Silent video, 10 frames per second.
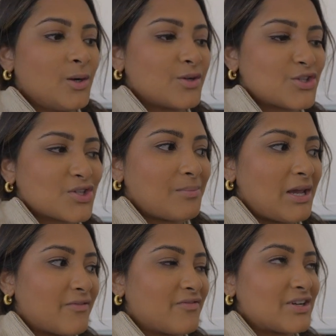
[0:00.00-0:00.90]
we're just gonna
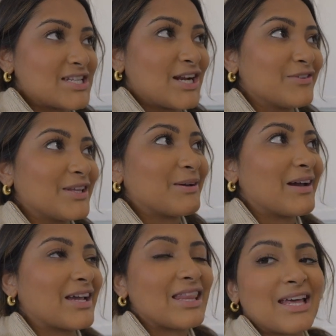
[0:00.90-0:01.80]
make them for dinner really
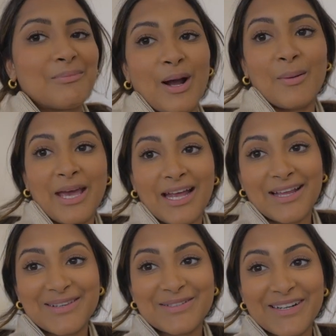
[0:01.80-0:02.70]
quick and then probably head
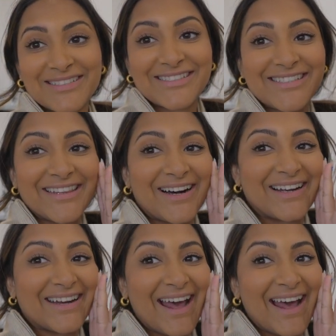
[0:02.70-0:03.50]
out the door to see the haunted